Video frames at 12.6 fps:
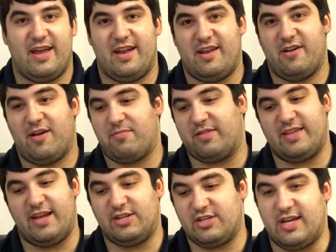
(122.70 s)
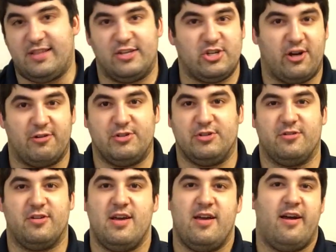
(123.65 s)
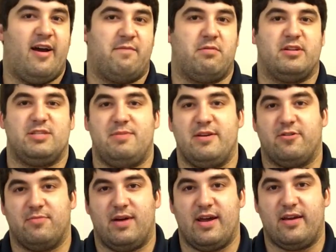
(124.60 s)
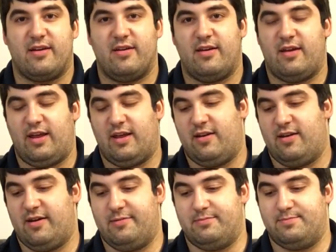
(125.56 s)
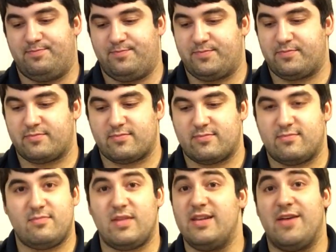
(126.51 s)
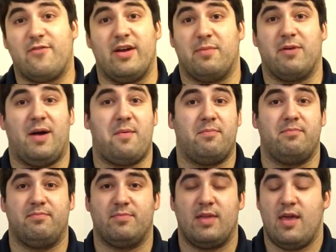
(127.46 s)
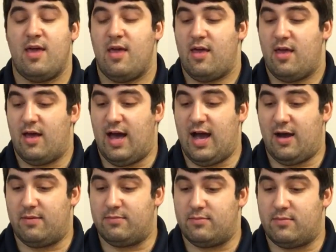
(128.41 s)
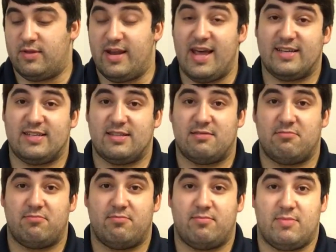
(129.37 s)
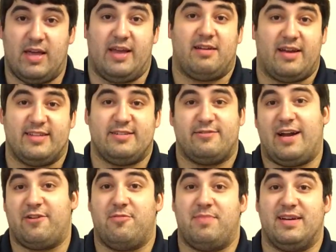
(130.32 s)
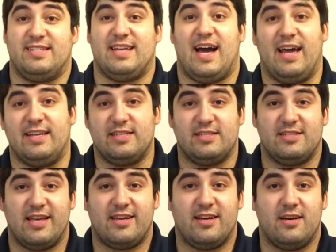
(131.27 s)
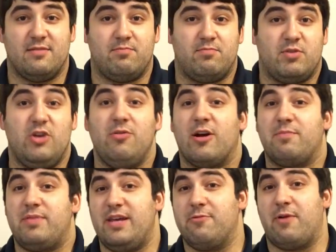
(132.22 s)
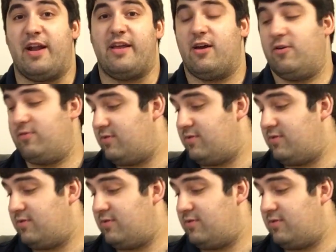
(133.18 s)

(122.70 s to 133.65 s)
And, I bring the HT, the charger, I brought a speaker mic, and never had a problem. The next thing, I guess I'll kind of go up by size, is like a QRP radio.